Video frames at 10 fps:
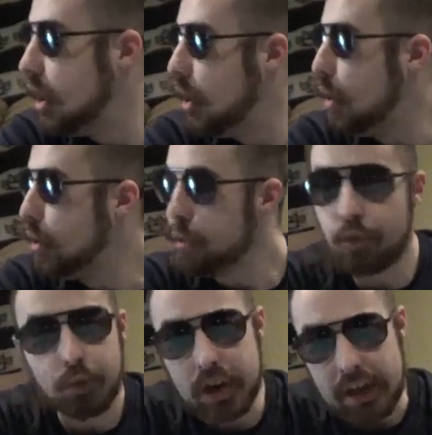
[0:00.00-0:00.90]
Or
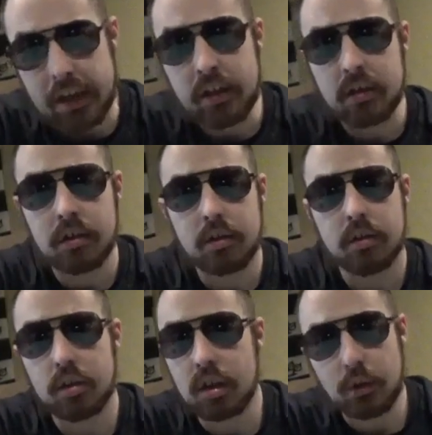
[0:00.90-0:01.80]
three,
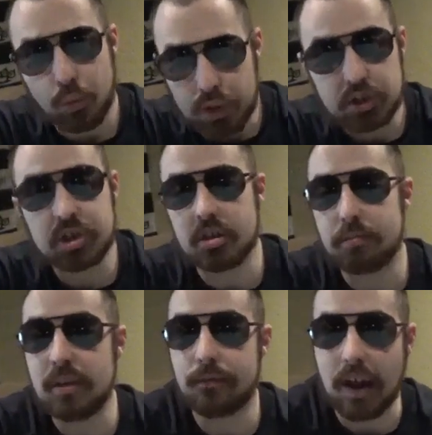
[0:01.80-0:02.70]
which could
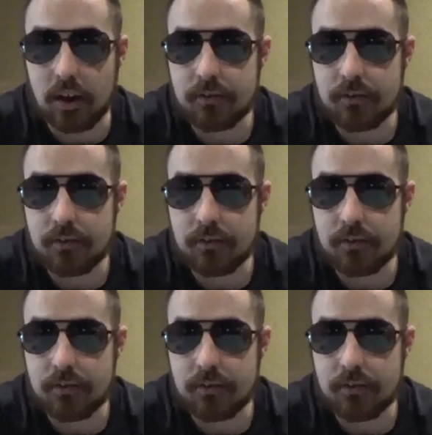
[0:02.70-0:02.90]
be very,